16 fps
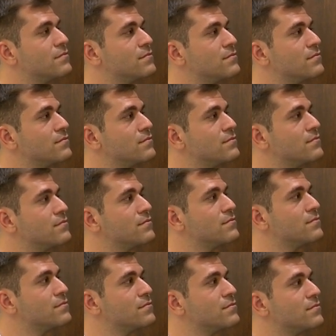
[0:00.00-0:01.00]

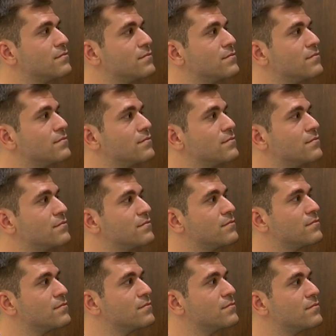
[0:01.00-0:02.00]

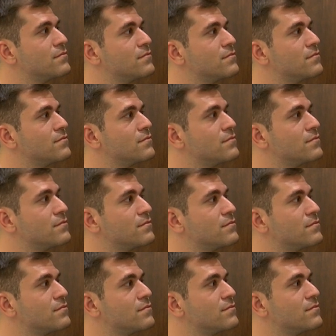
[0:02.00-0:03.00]

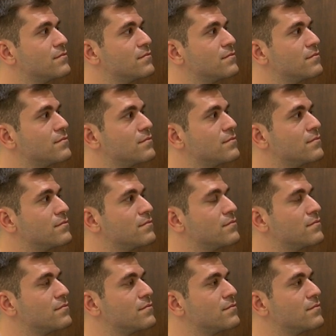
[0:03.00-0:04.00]

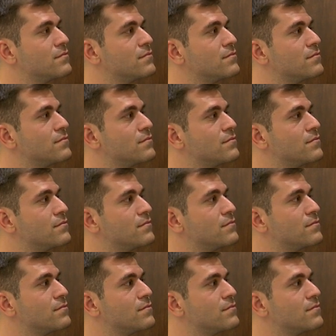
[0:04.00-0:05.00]

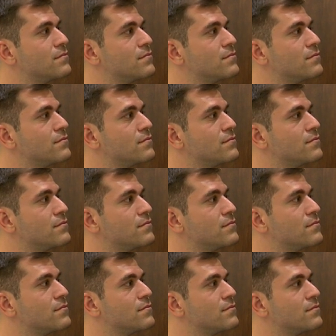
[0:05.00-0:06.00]

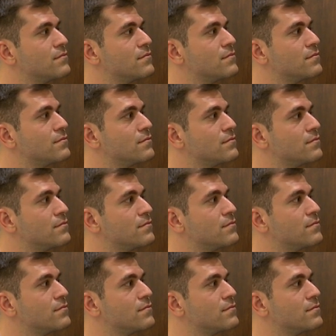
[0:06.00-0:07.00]

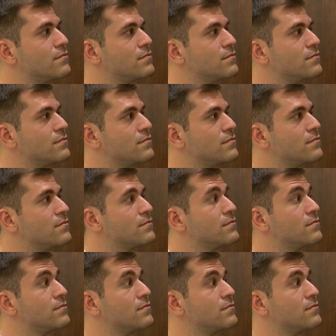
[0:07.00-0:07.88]
(not speaking)